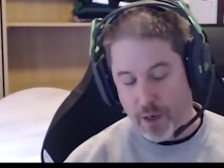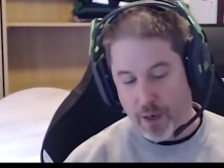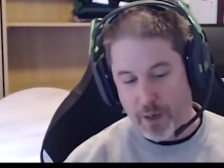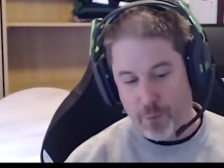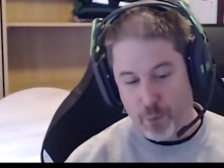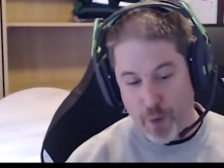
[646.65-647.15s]

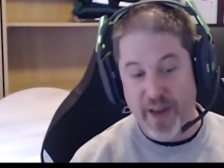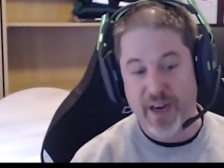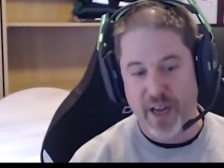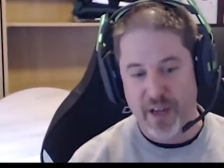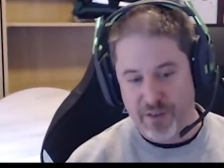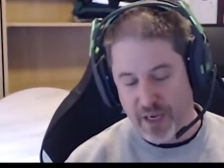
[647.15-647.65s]
uh,
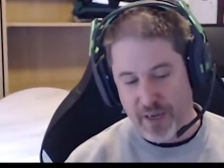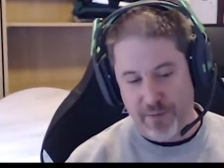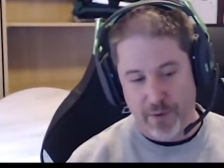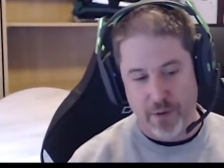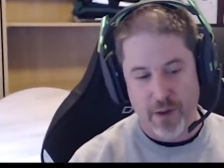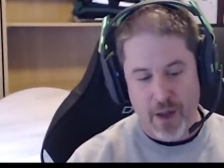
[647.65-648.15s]
read as
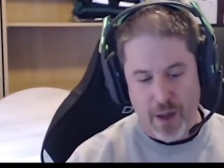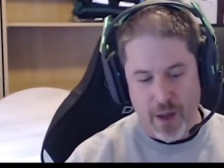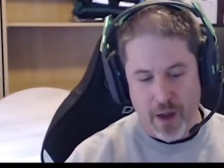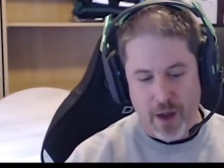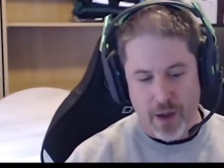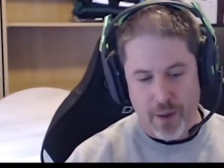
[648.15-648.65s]
evil,
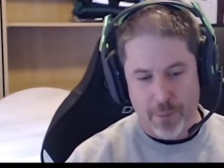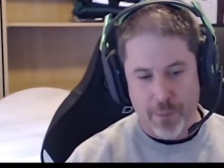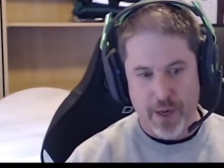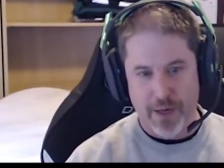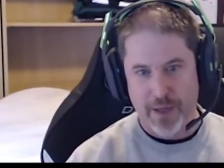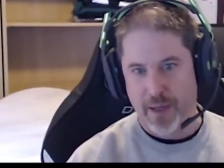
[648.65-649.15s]
um,
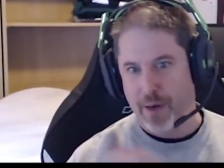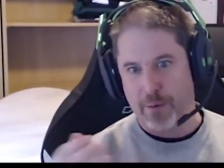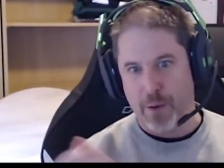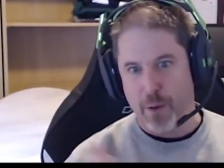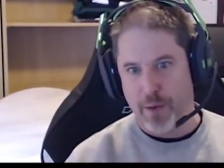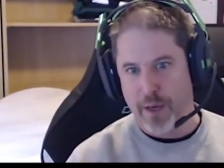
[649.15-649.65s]
but you know
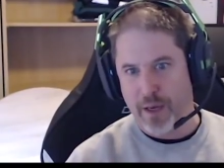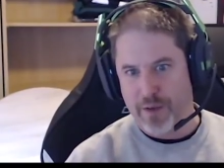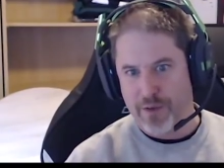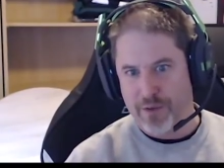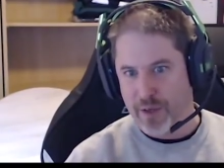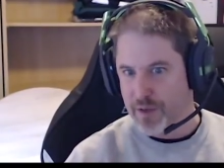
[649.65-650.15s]
Loki
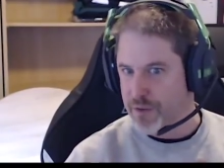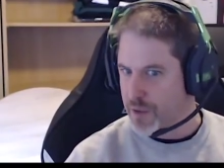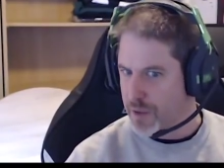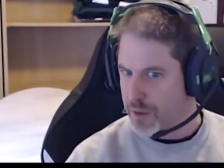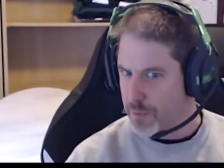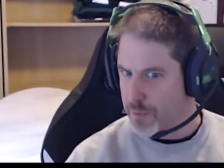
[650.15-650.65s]
is is
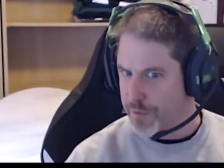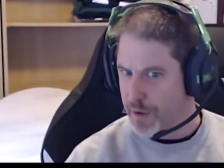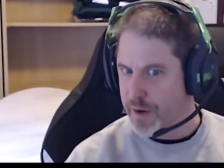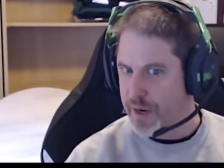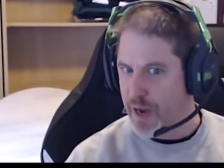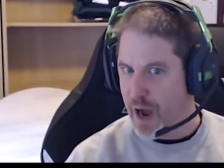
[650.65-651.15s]
a
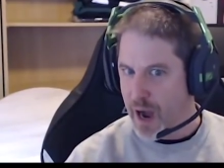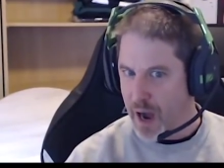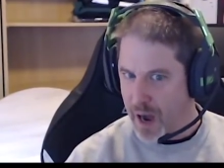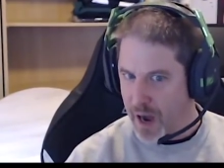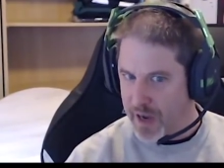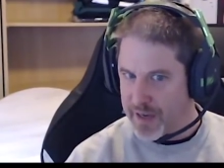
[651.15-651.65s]
very
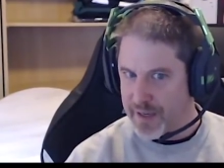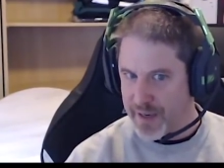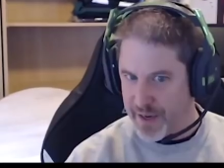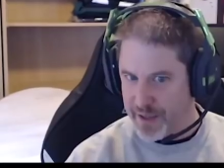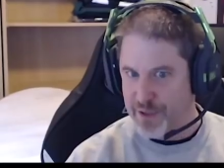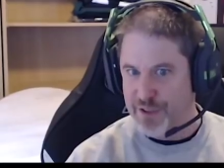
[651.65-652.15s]
odd
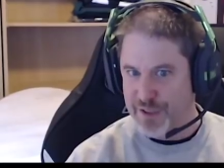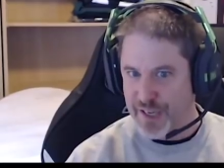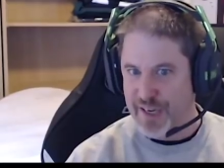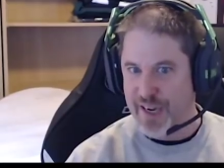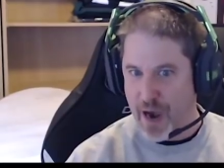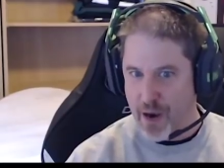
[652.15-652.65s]
and
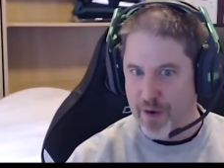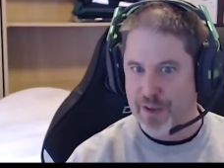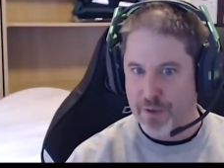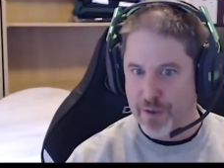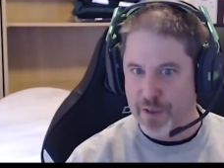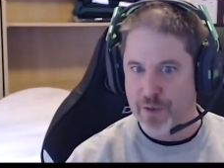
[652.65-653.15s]
interesting
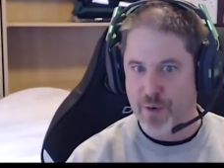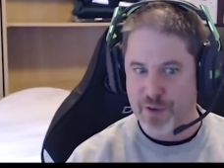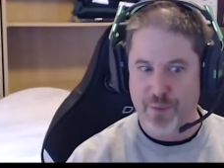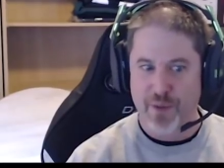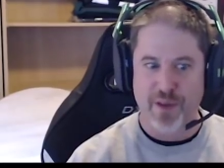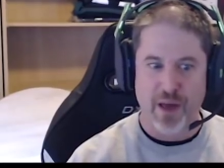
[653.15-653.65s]
character in
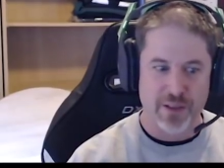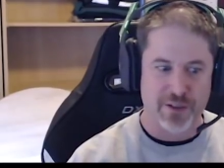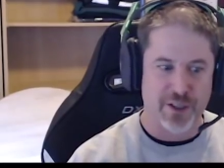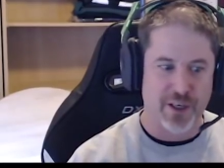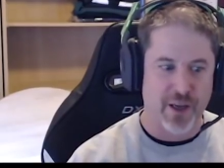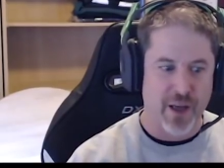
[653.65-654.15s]
Norse
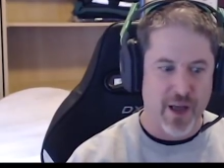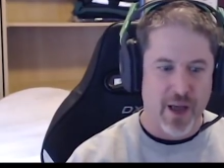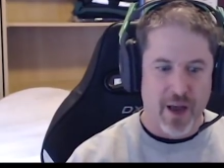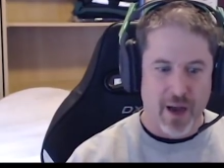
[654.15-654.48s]
mythology. Yeah,